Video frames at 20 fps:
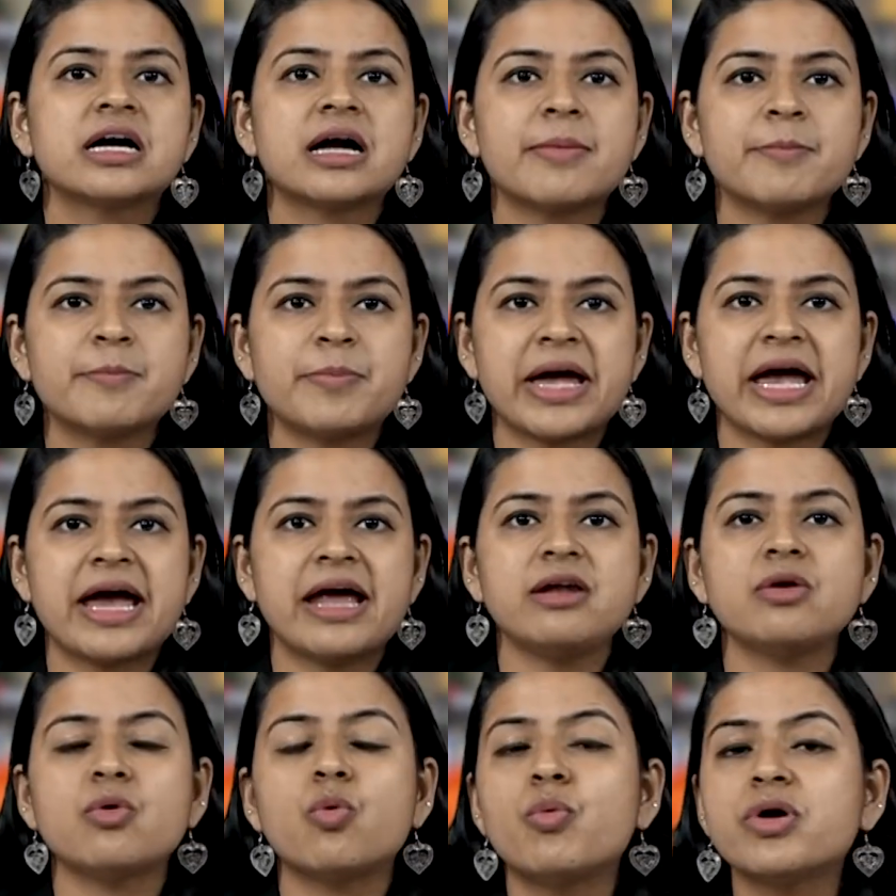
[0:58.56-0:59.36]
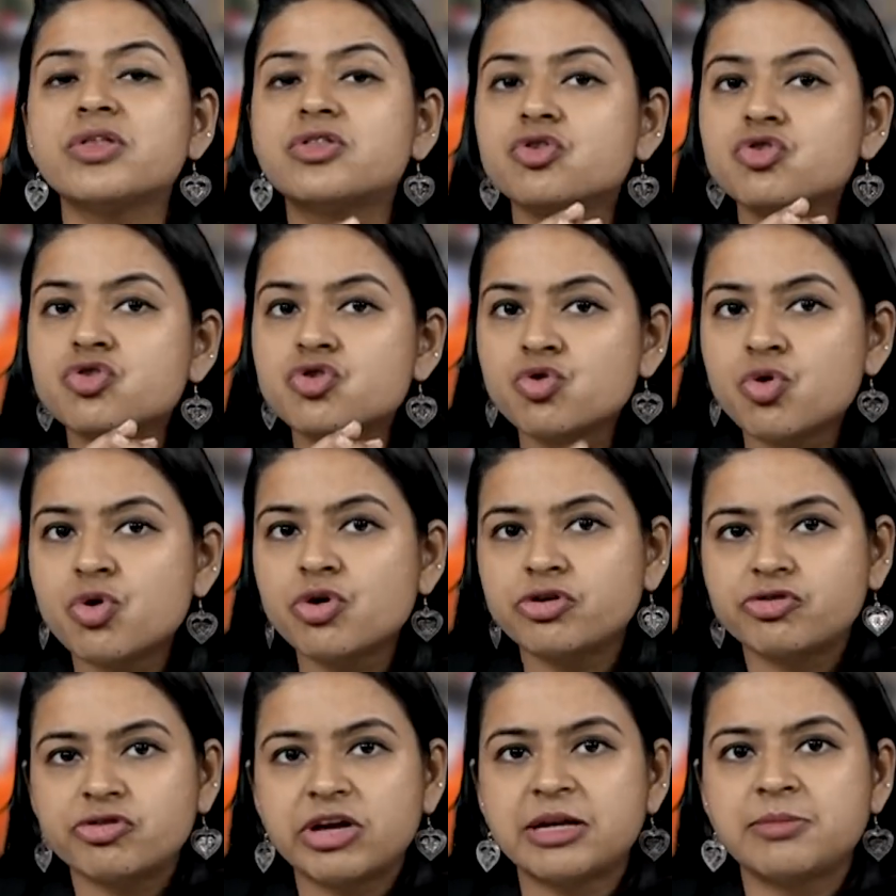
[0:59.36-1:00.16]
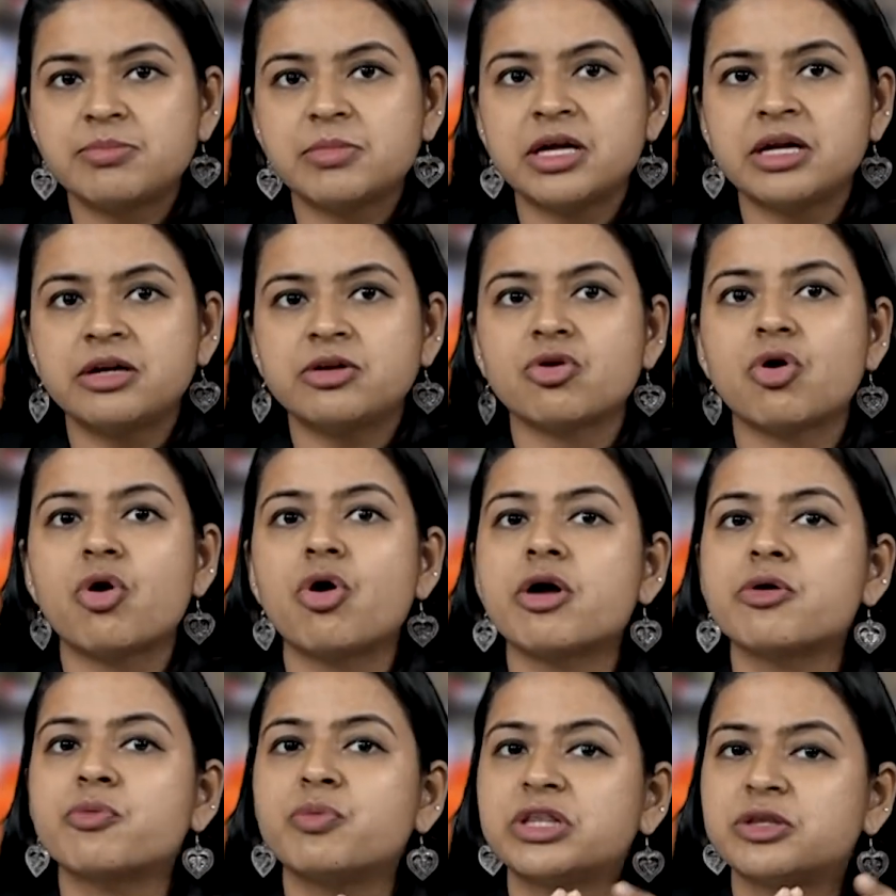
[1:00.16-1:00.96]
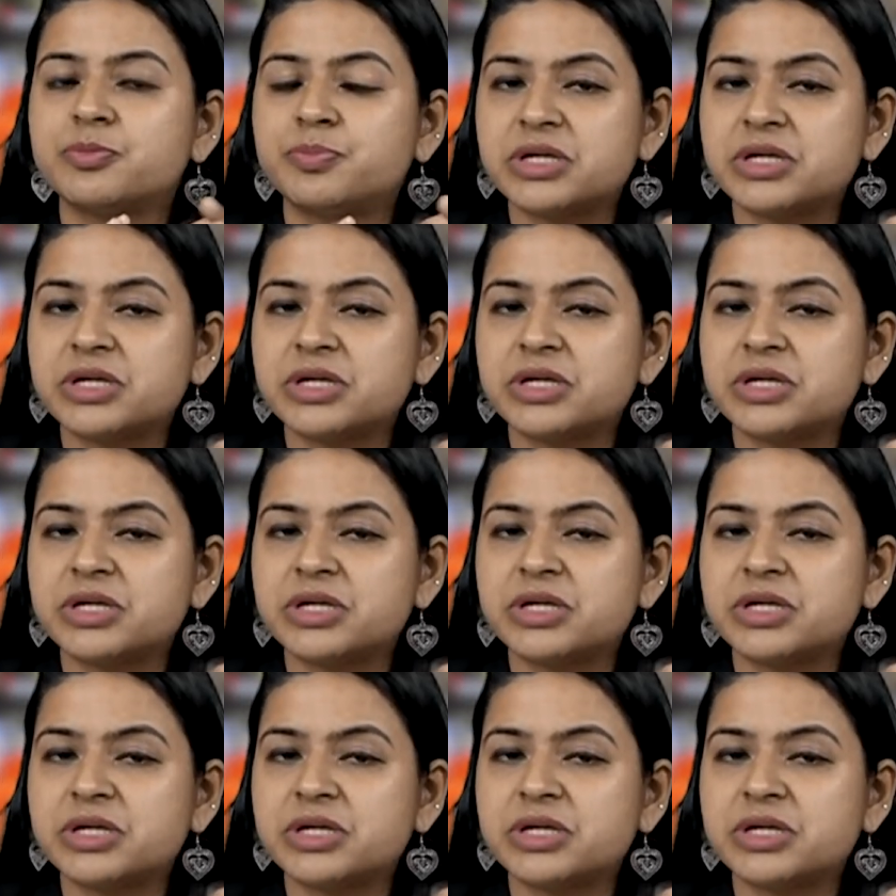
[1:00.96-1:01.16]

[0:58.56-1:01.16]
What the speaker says: compared with no treatment or with